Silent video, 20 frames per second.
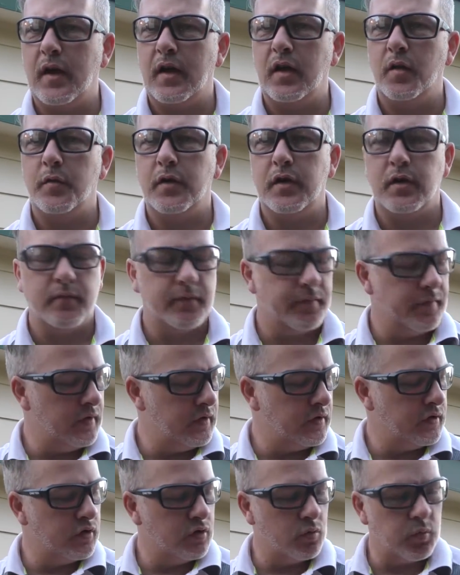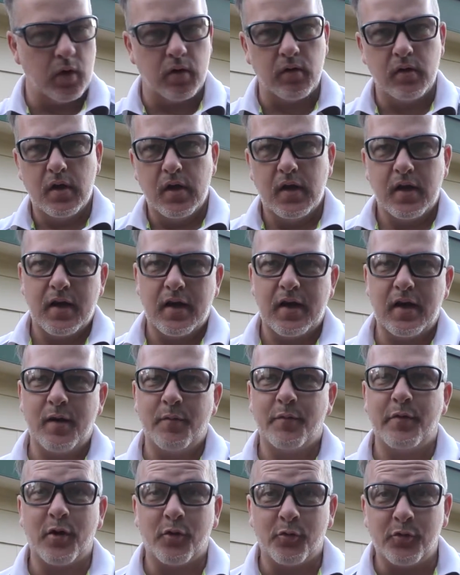aluminium finish as well, uh,
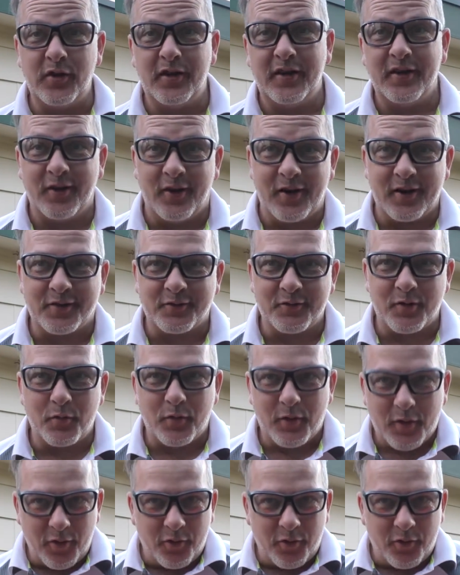but I really like the red one.